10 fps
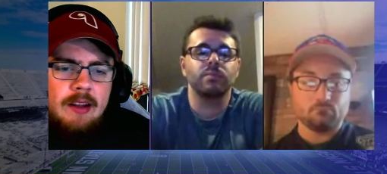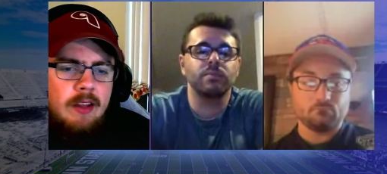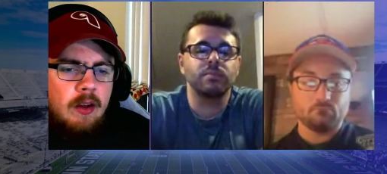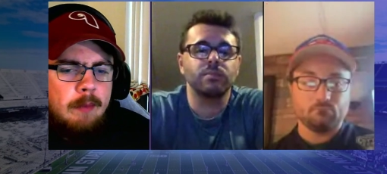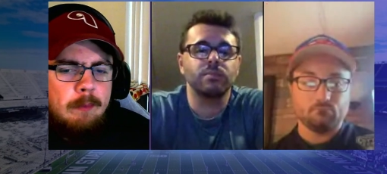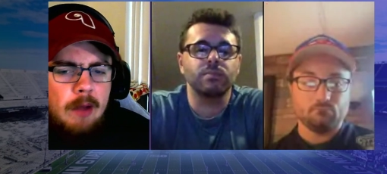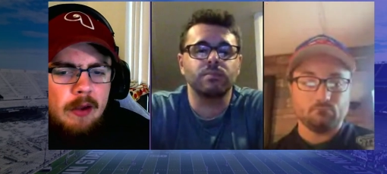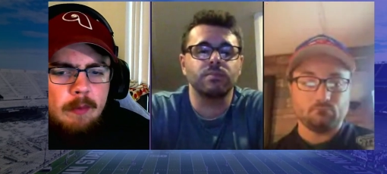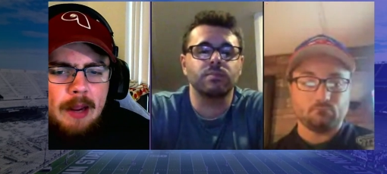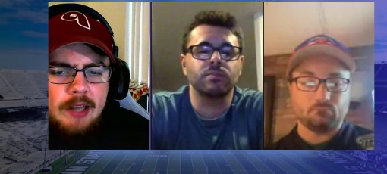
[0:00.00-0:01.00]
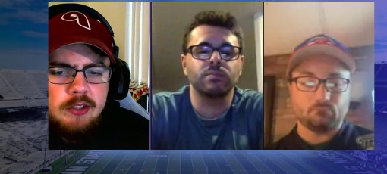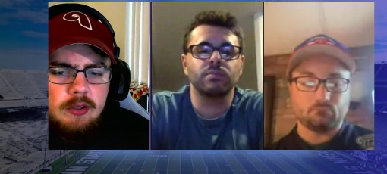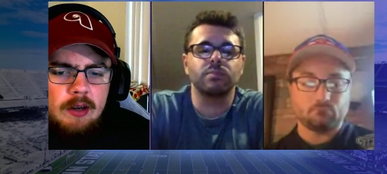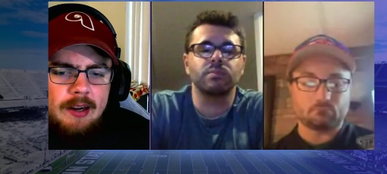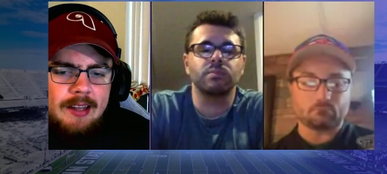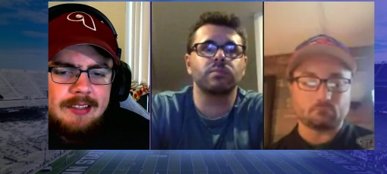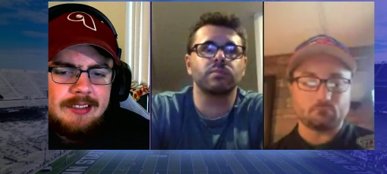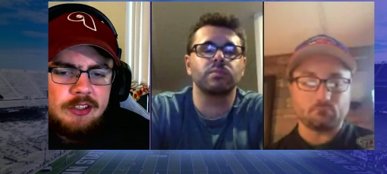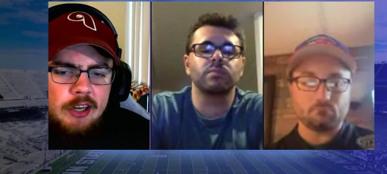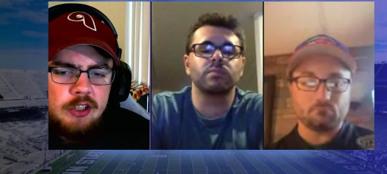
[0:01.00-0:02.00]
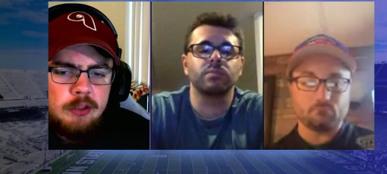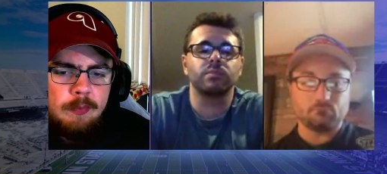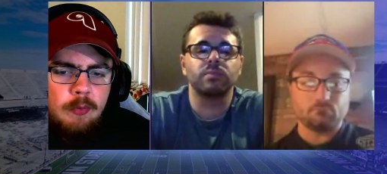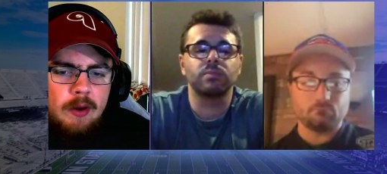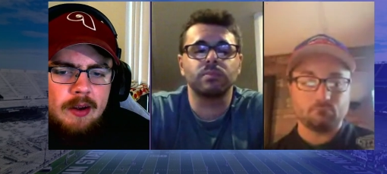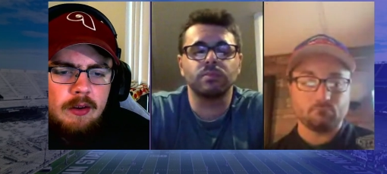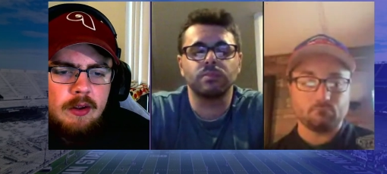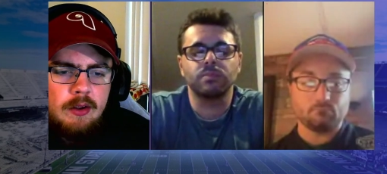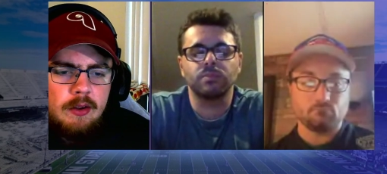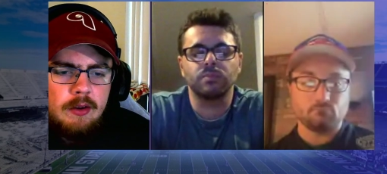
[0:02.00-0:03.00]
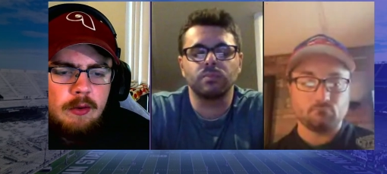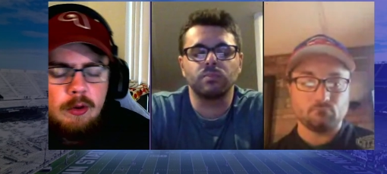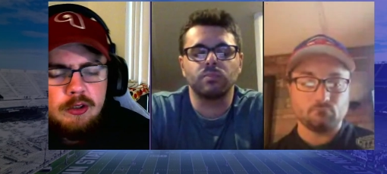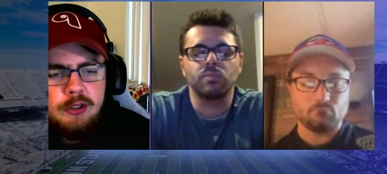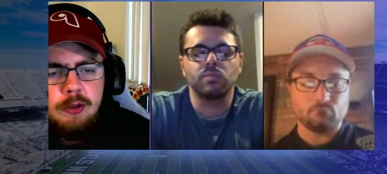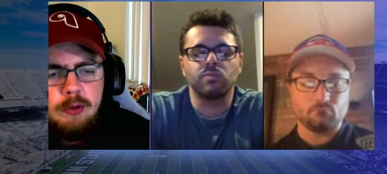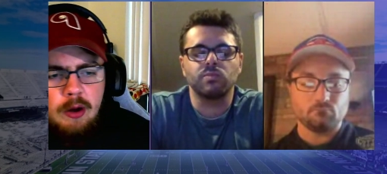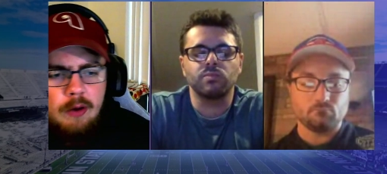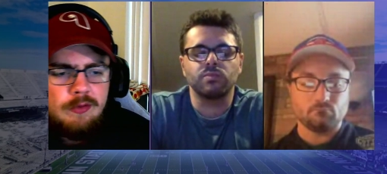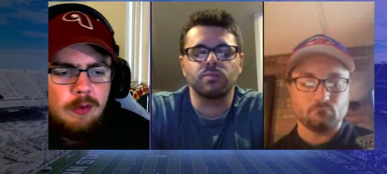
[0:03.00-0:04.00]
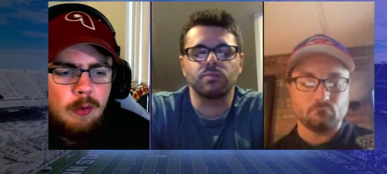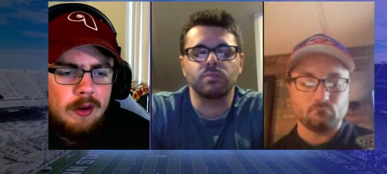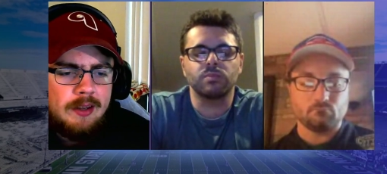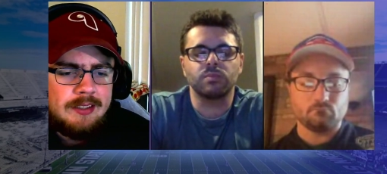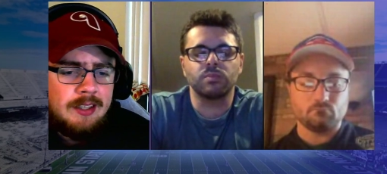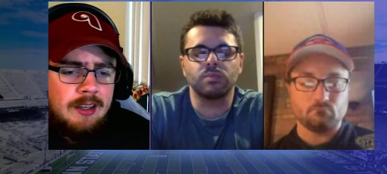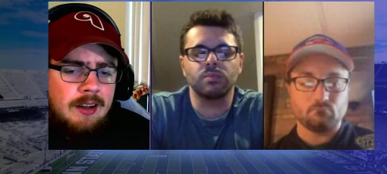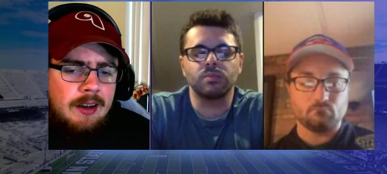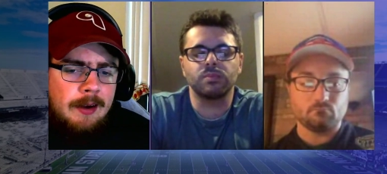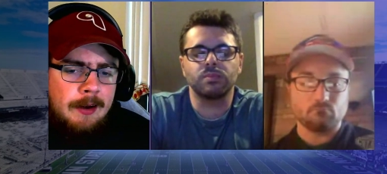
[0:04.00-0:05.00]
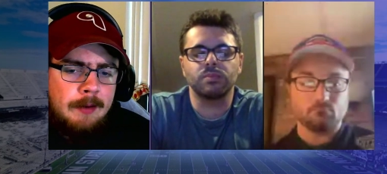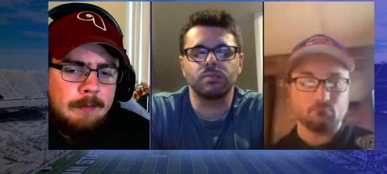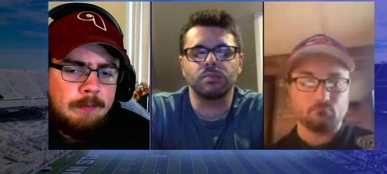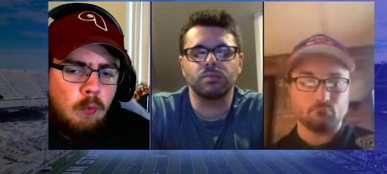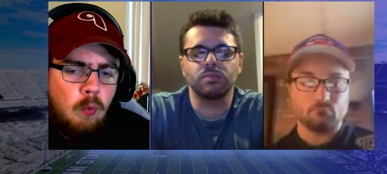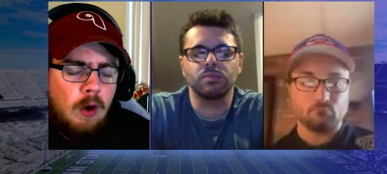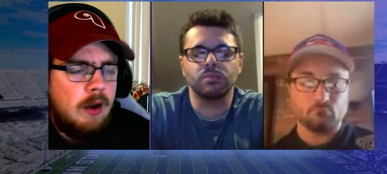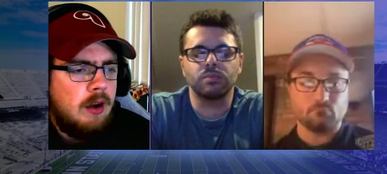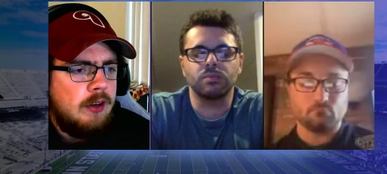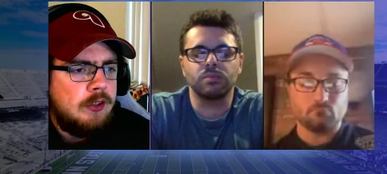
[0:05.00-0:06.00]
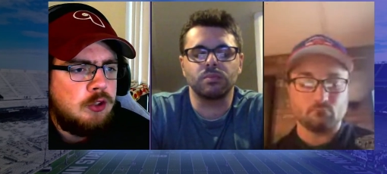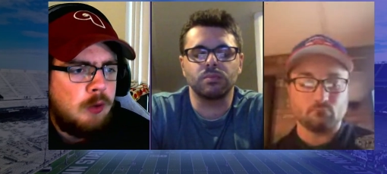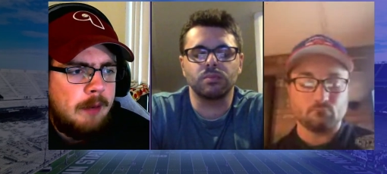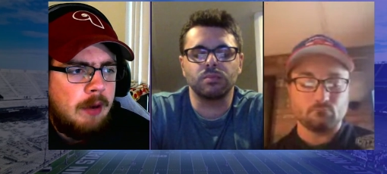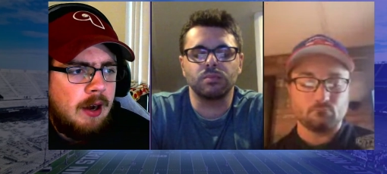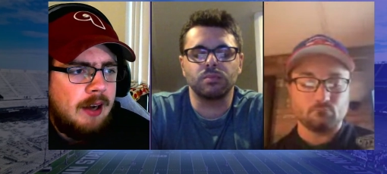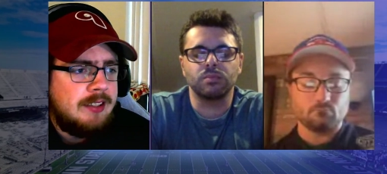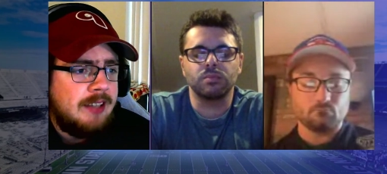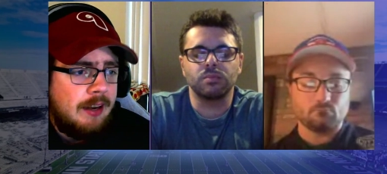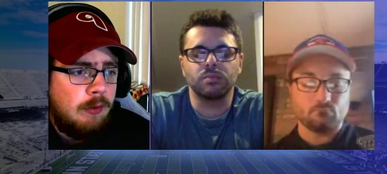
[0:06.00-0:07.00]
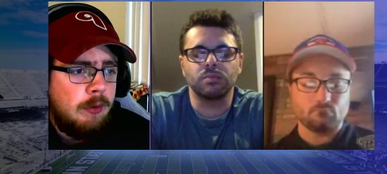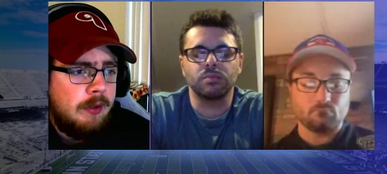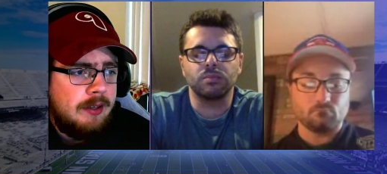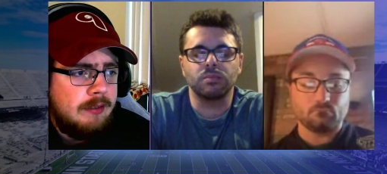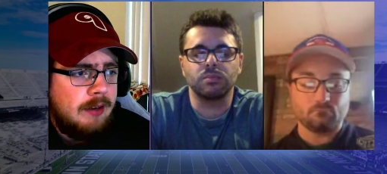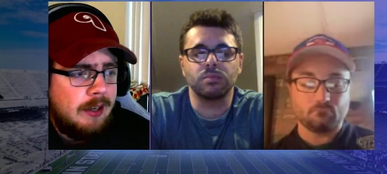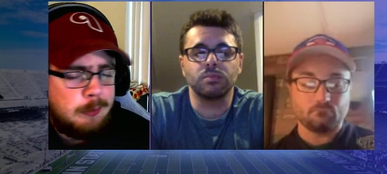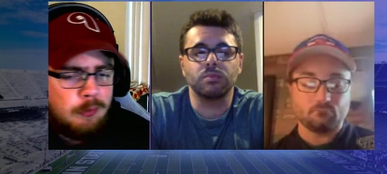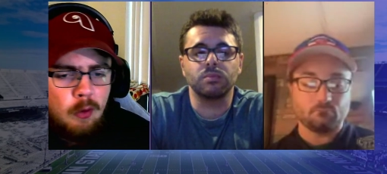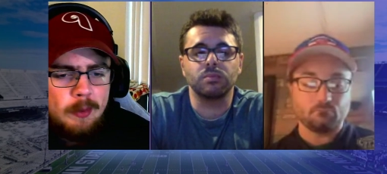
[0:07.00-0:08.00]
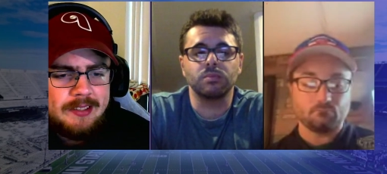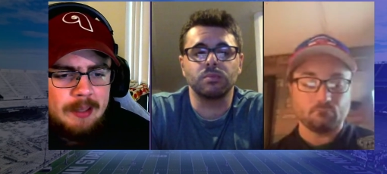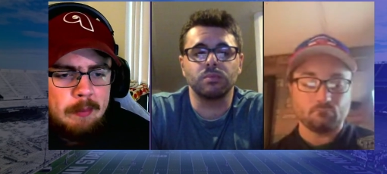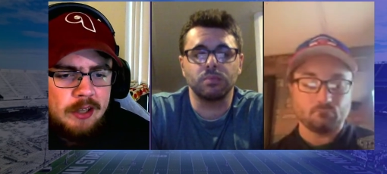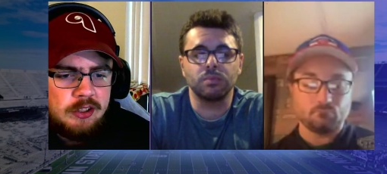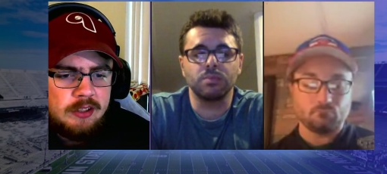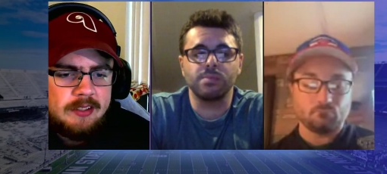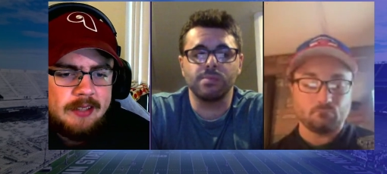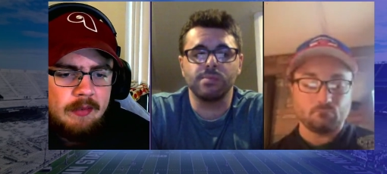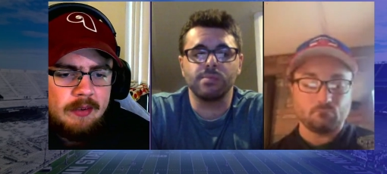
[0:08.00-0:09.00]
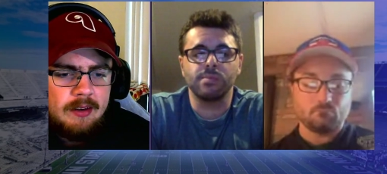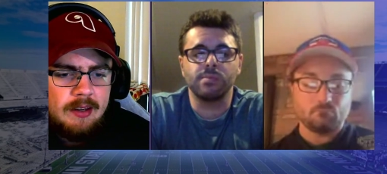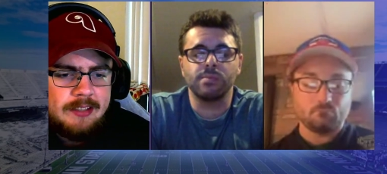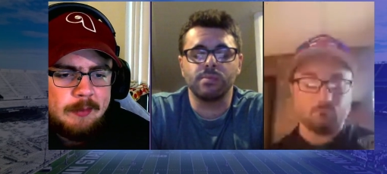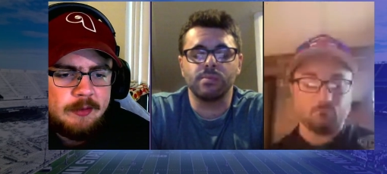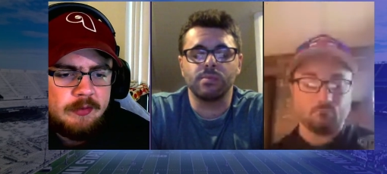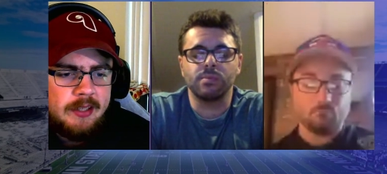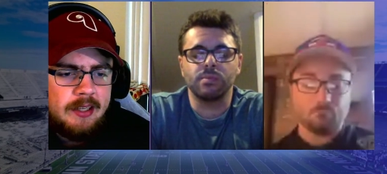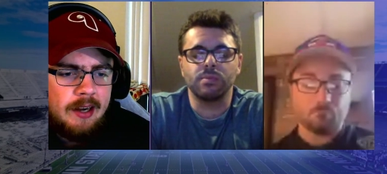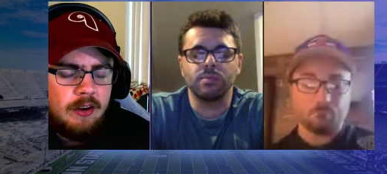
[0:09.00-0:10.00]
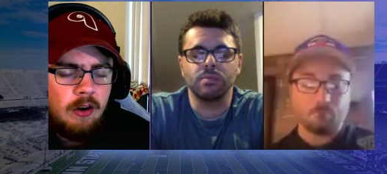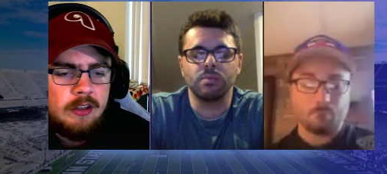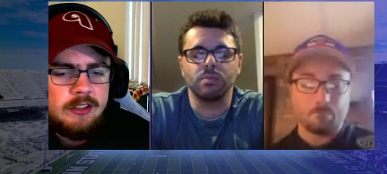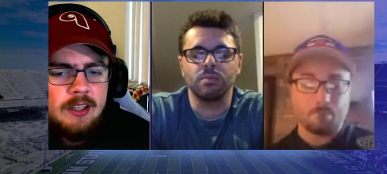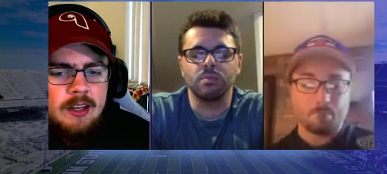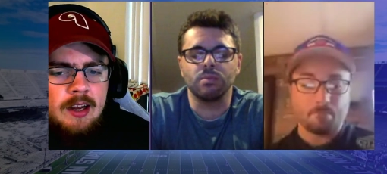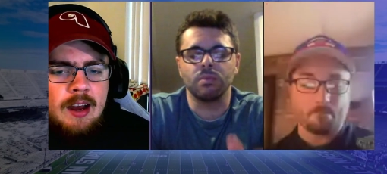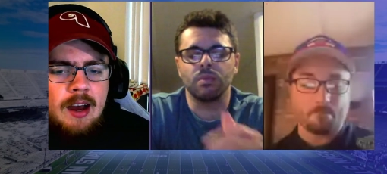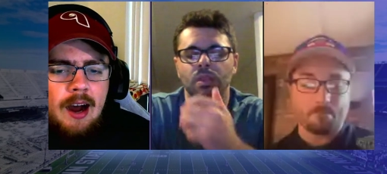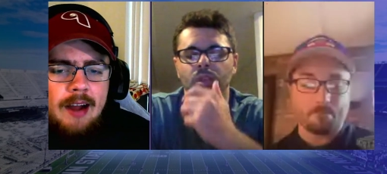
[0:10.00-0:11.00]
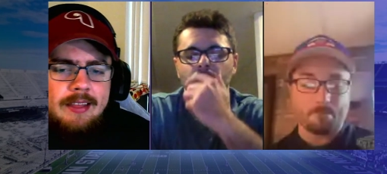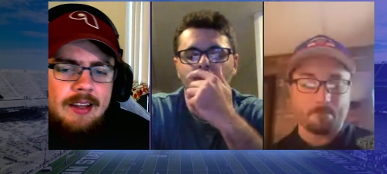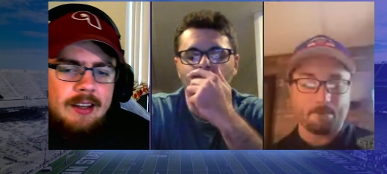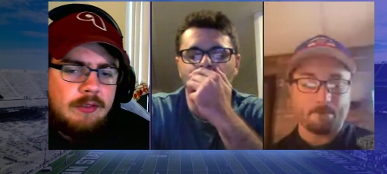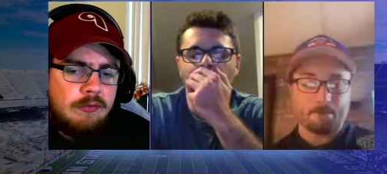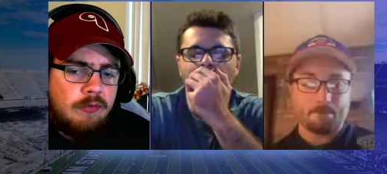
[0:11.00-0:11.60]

Speaker 1: the only other major, I guess, discussion point here, or two going forward, is um, one, Trey Potts had a really nice performance, as I mentioned, seven attempts, 59 yards. I think